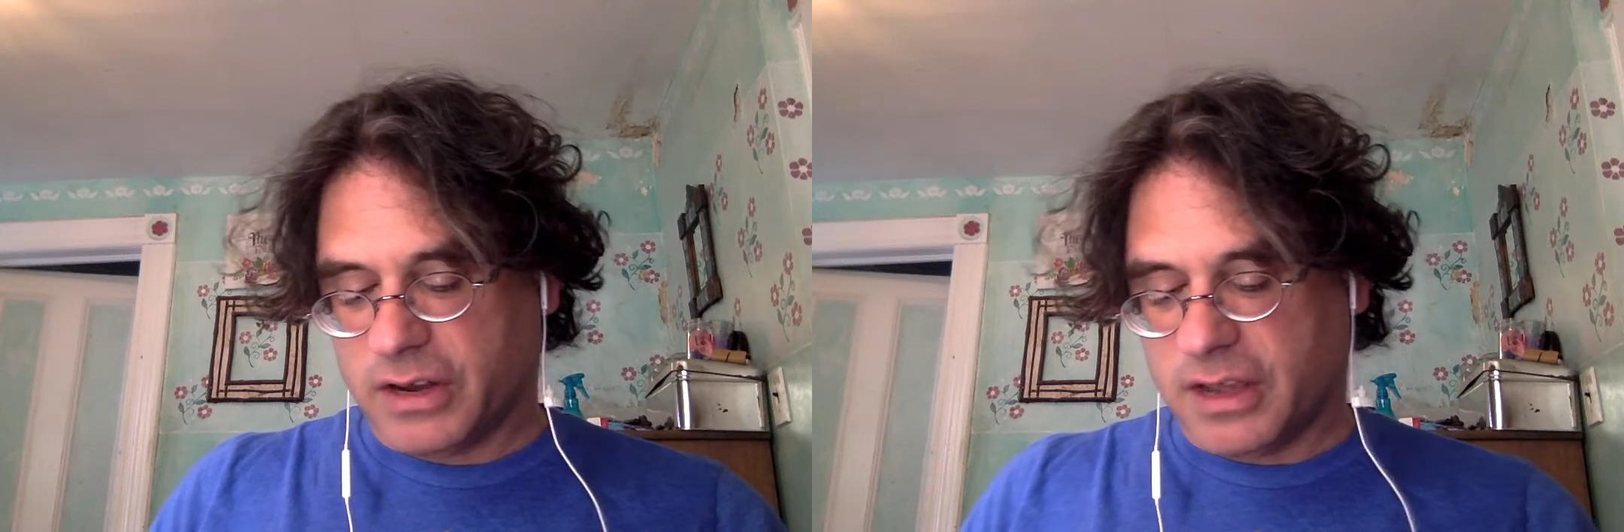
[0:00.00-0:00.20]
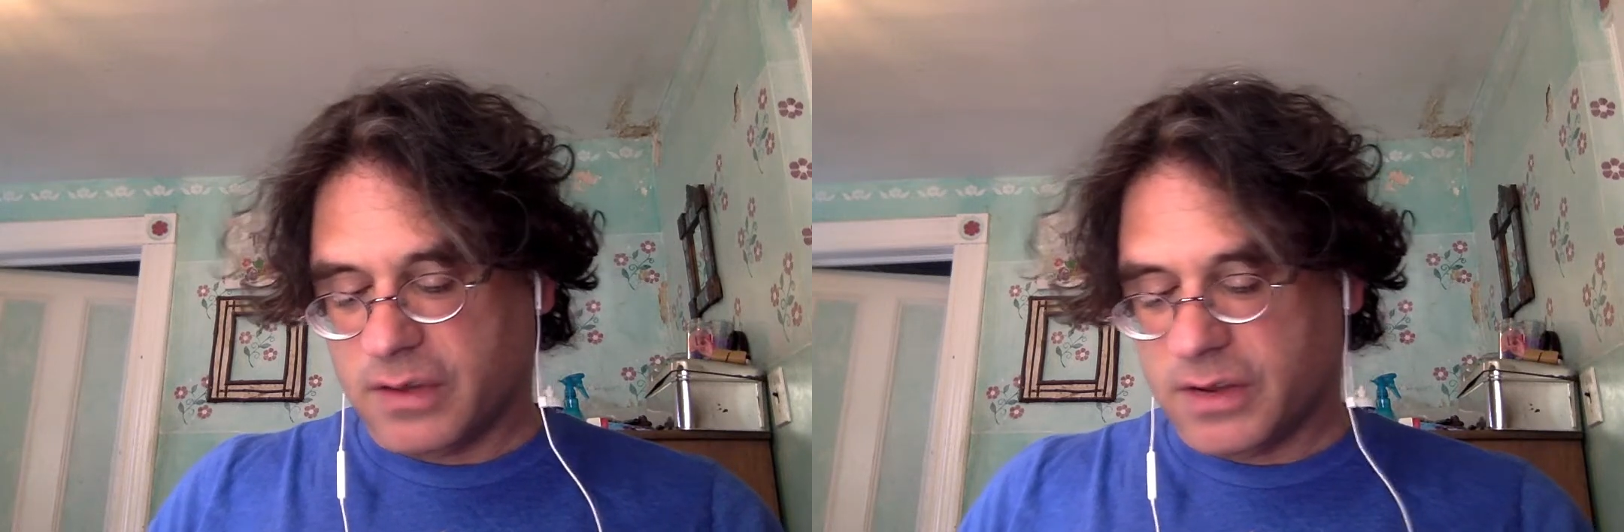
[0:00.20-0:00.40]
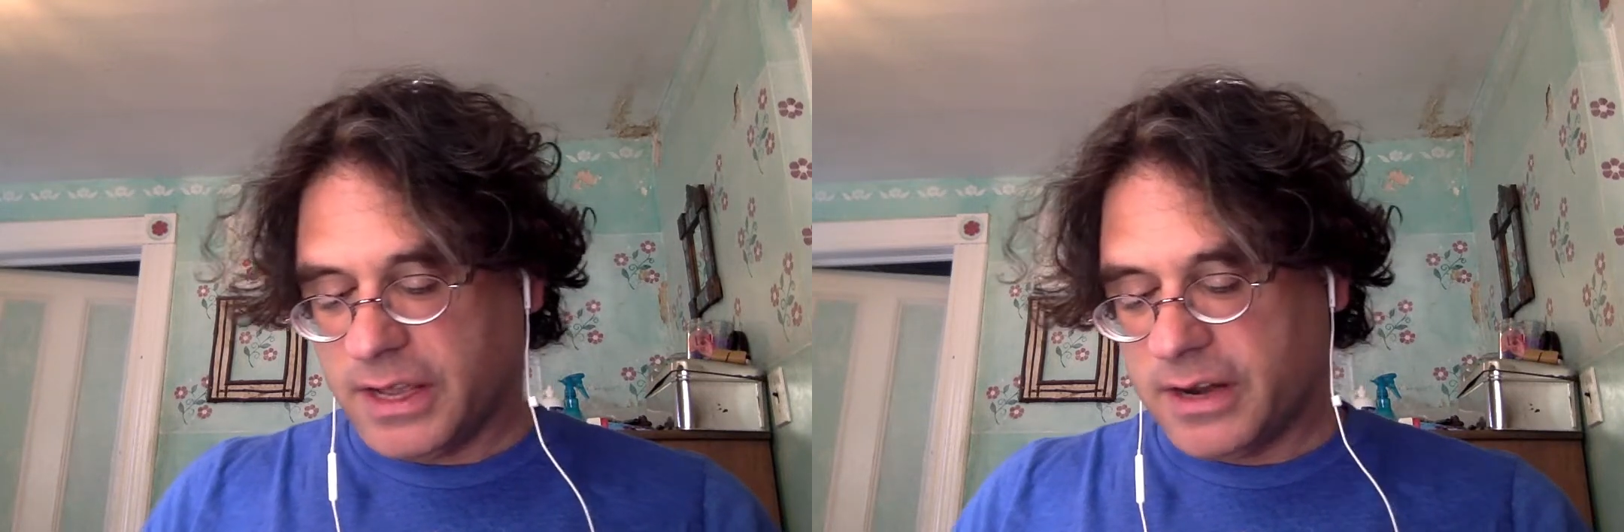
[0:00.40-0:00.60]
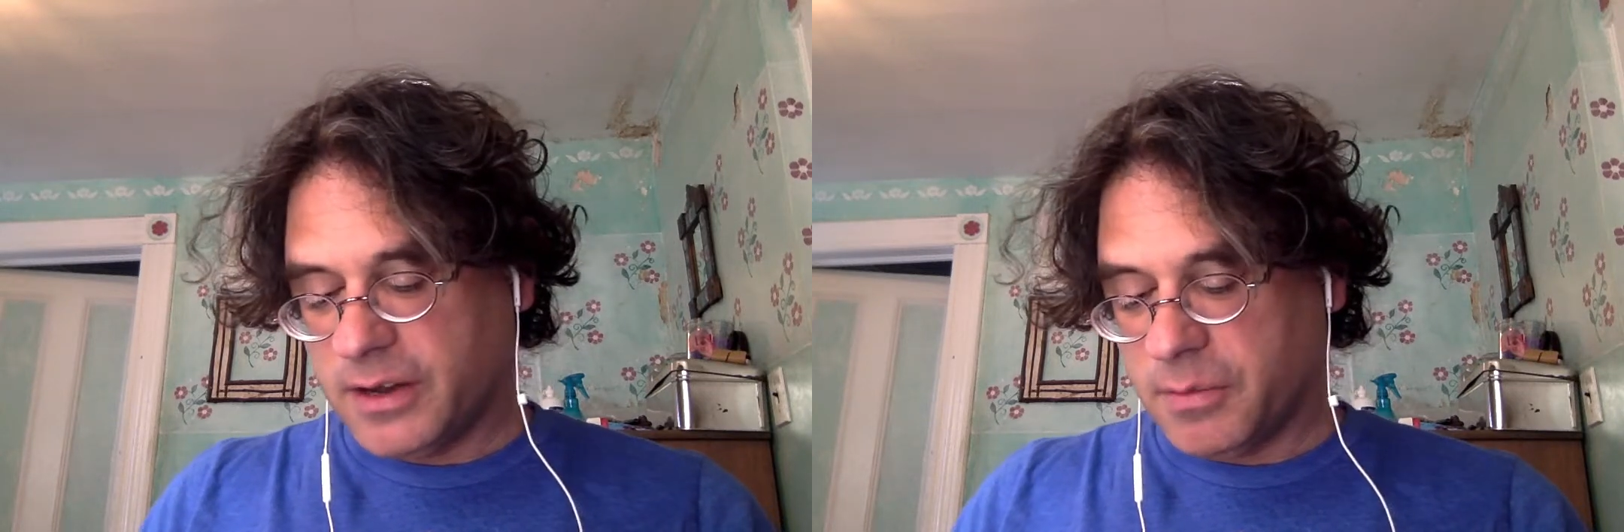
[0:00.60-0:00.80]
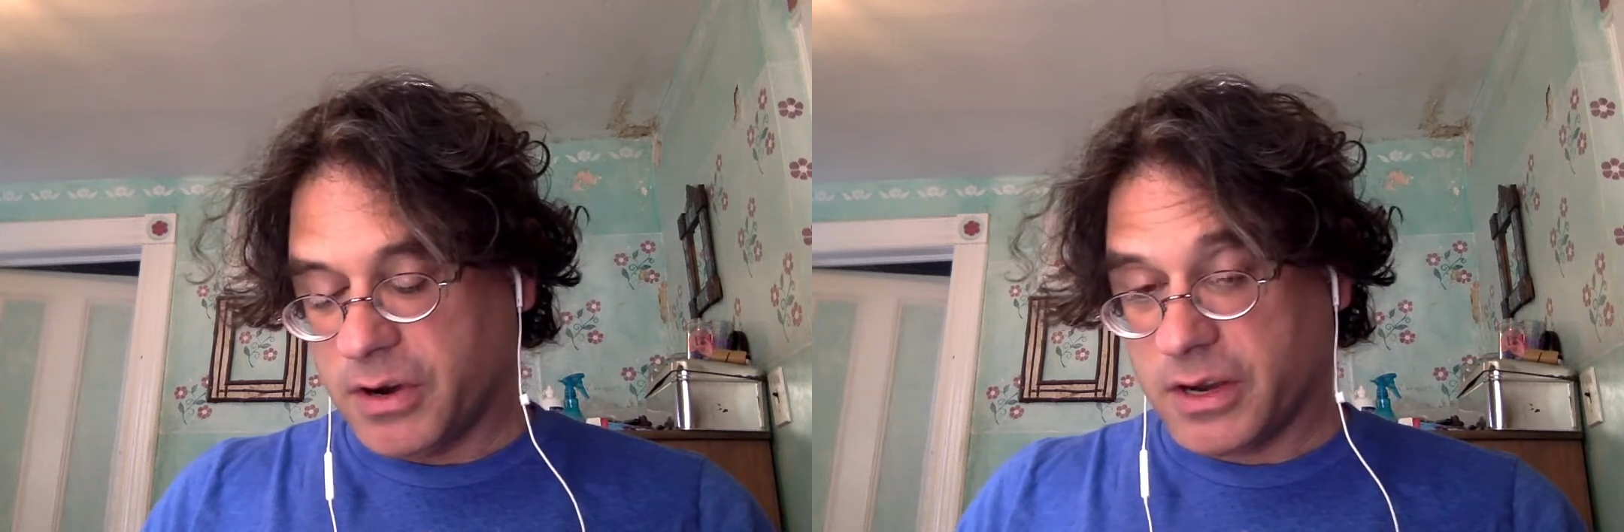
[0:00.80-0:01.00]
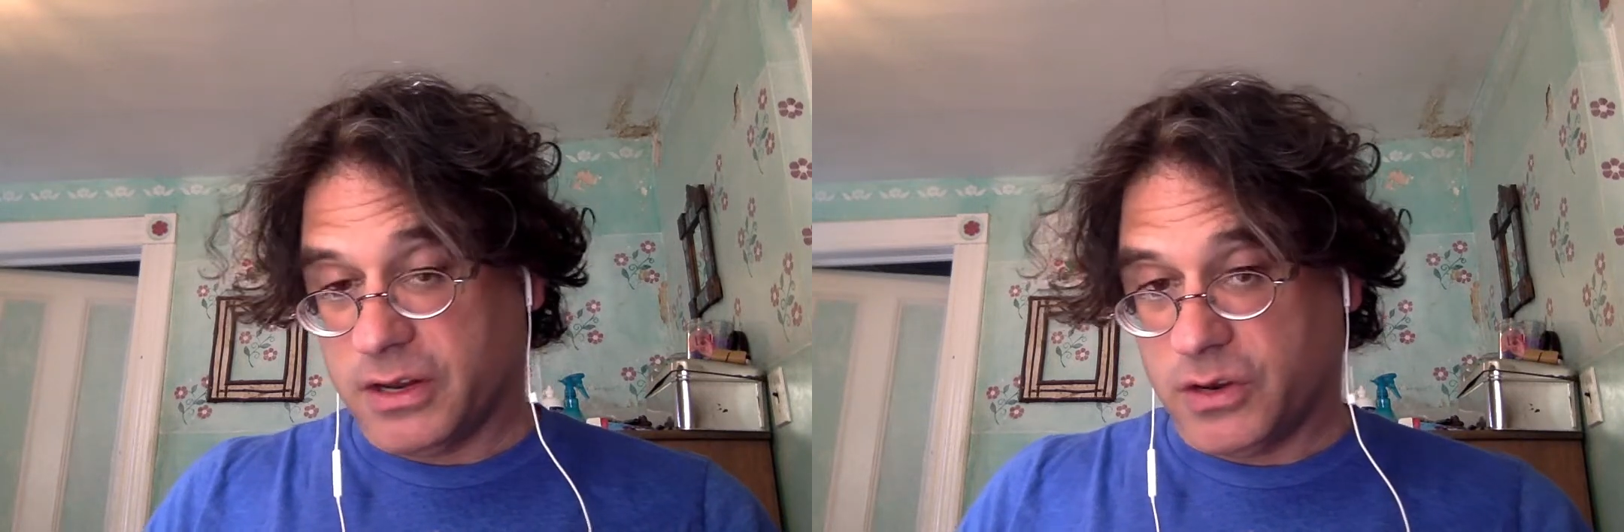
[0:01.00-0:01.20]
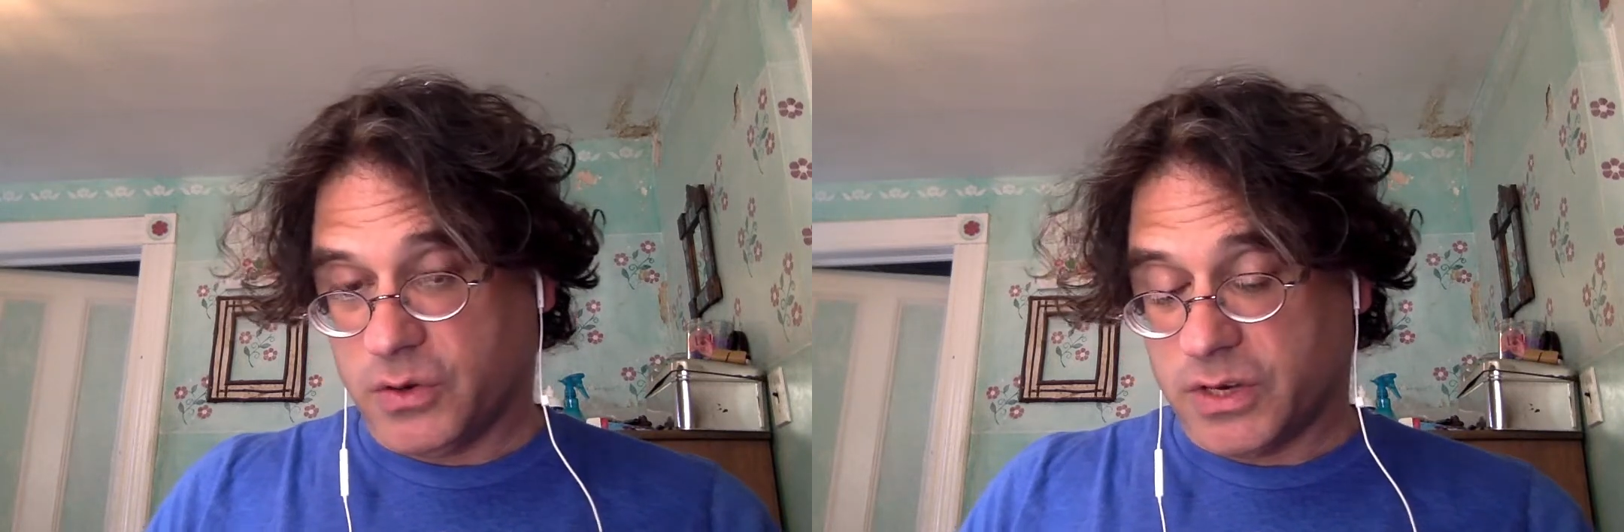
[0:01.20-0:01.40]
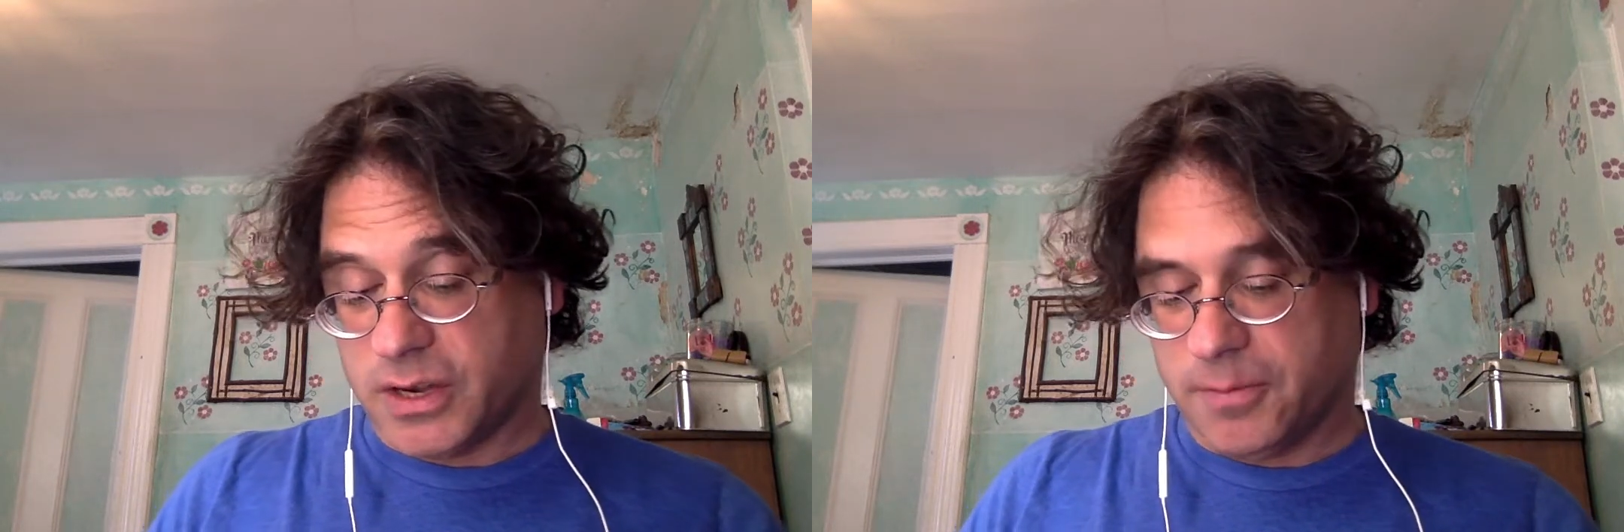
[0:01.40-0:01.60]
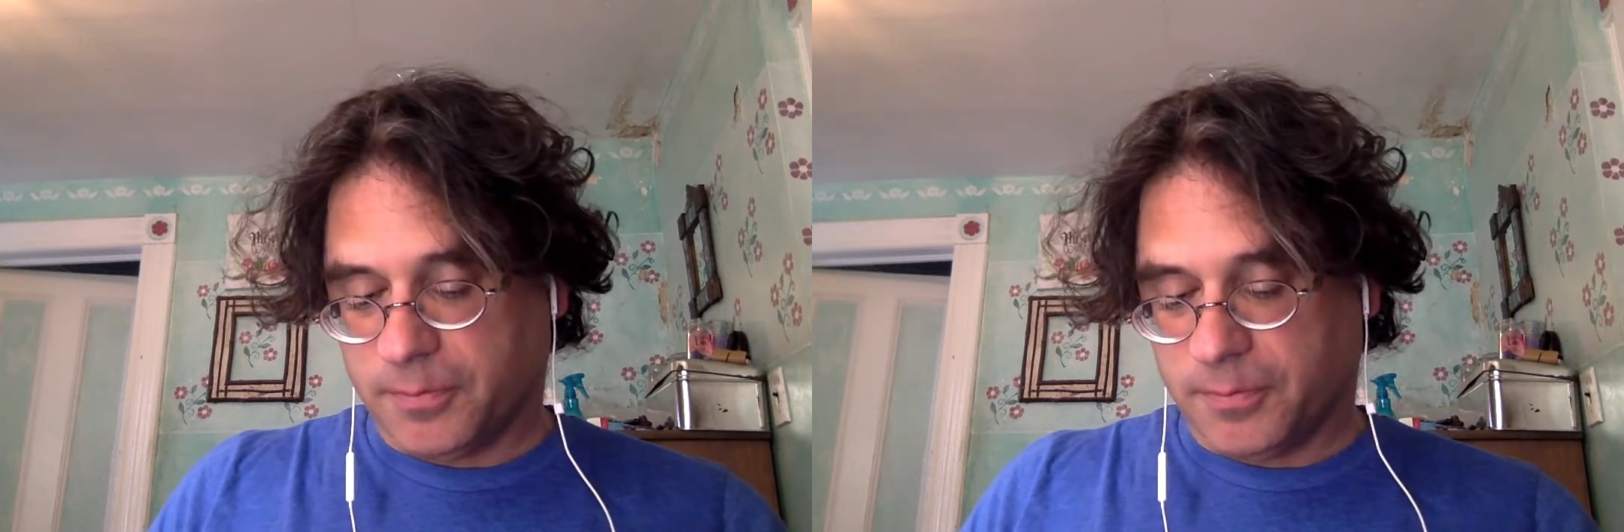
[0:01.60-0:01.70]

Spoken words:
calculated the mark in no time.